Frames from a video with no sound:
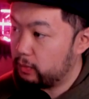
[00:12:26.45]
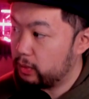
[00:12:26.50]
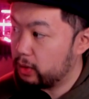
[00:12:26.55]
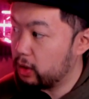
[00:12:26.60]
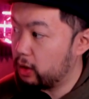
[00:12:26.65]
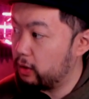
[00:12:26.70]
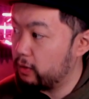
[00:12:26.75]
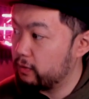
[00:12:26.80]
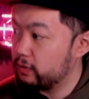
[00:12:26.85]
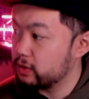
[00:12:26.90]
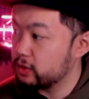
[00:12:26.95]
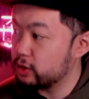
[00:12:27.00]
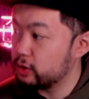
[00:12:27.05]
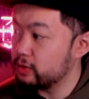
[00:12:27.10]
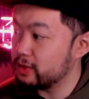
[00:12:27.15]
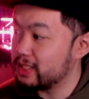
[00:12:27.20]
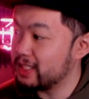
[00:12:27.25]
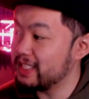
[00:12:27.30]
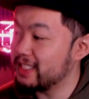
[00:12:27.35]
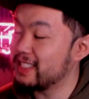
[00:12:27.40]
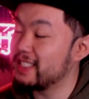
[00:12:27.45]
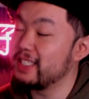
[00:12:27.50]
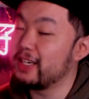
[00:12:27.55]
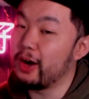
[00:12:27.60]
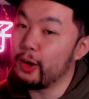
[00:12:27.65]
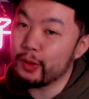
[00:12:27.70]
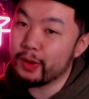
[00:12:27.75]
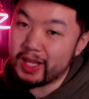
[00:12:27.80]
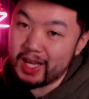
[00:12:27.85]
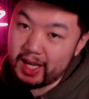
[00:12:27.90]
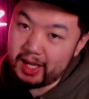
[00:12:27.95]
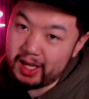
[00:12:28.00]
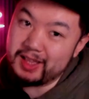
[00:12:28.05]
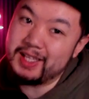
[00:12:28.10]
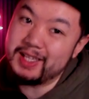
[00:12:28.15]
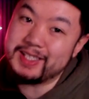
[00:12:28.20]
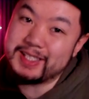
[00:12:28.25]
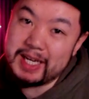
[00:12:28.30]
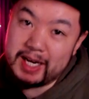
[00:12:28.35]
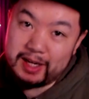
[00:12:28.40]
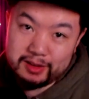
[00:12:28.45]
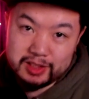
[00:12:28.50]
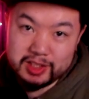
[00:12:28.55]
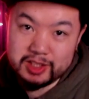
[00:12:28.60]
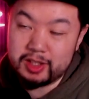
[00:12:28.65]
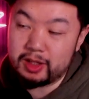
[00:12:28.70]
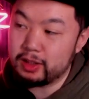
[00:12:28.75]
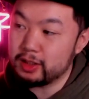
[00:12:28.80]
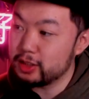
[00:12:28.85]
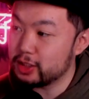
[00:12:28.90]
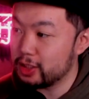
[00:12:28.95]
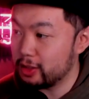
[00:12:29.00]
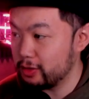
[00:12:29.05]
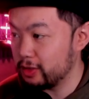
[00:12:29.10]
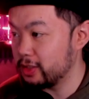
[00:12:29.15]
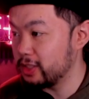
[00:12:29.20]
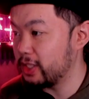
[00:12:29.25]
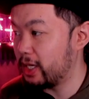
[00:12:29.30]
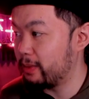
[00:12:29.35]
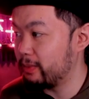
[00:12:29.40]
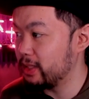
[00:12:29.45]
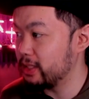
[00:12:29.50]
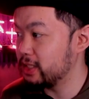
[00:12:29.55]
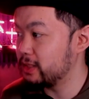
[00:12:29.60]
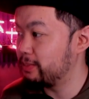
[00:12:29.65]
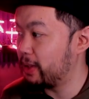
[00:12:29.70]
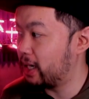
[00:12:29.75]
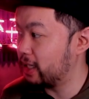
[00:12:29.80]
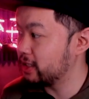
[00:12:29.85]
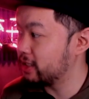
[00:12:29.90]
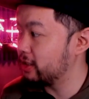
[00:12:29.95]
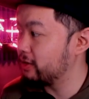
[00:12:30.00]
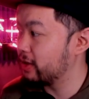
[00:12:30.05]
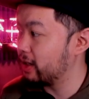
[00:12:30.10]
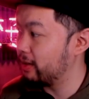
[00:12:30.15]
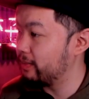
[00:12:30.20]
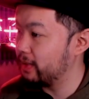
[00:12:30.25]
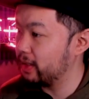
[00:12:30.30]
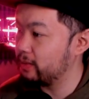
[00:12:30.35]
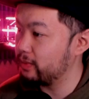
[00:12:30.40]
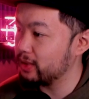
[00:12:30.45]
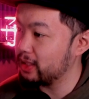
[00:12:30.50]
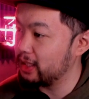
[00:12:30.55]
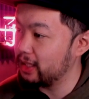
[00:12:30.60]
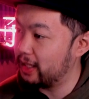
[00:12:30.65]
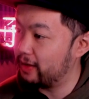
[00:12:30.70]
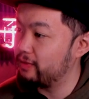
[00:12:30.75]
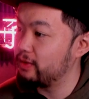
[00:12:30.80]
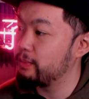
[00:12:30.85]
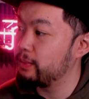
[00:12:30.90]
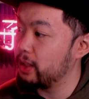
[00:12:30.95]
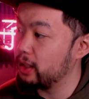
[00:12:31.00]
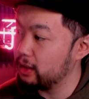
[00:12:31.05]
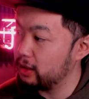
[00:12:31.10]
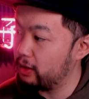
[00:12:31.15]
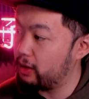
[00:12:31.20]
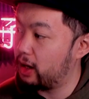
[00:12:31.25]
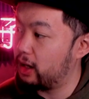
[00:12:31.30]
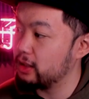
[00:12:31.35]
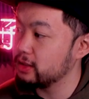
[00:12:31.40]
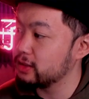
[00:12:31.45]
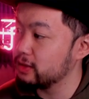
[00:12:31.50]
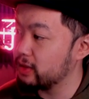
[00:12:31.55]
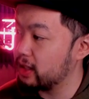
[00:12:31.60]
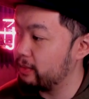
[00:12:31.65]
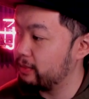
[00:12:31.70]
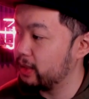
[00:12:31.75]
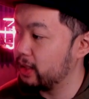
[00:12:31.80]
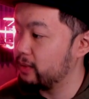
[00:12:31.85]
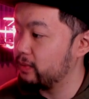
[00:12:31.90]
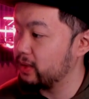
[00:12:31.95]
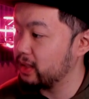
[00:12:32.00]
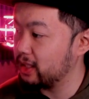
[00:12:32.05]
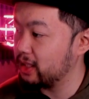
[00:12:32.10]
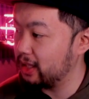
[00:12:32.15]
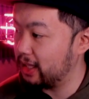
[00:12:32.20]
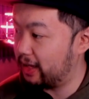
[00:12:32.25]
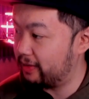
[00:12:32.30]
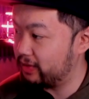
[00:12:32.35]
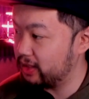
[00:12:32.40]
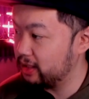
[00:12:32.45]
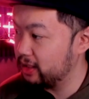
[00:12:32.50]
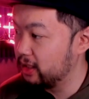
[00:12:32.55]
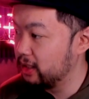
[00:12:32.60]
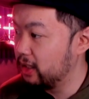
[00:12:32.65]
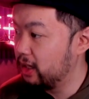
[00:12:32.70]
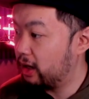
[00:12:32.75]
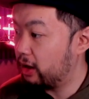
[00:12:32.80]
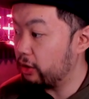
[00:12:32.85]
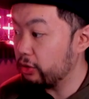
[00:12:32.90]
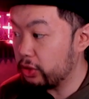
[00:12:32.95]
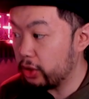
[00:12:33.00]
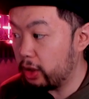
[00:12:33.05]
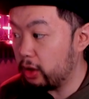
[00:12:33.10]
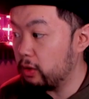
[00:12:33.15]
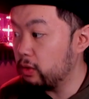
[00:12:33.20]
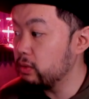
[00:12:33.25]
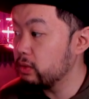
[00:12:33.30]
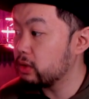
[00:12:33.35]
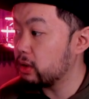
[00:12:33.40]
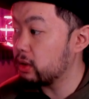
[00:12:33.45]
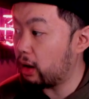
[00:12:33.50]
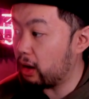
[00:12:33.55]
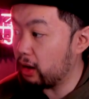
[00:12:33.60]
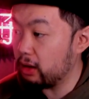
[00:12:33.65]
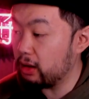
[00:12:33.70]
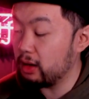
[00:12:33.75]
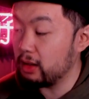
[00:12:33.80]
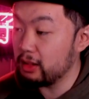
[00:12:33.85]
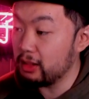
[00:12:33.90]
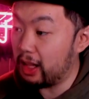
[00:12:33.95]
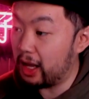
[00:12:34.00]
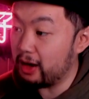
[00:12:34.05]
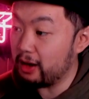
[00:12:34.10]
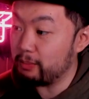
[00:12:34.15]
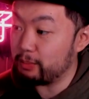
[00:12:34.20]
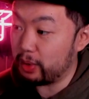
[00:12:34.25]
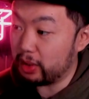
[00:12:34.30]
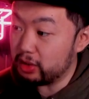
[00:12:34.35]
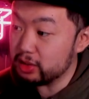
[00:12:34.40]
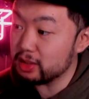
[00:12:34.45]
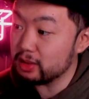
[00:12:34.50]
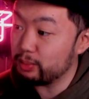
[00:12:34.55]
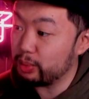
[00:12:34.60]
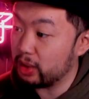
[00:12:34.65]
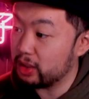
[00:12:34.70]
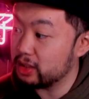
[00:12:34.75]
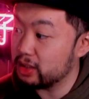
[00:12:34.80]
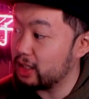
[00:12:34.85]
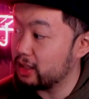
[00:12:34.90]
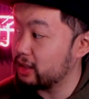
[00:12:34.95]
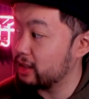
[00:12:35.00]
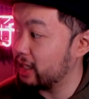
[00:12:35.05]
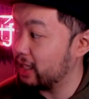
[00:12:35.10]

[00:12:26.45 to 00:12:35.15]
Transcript: We go over to assists, and okay, the Italians starting to show their dominance. Baggio coming in with 11, Pirlo also coming in with 11. Although there are a lot of Belgian players on here.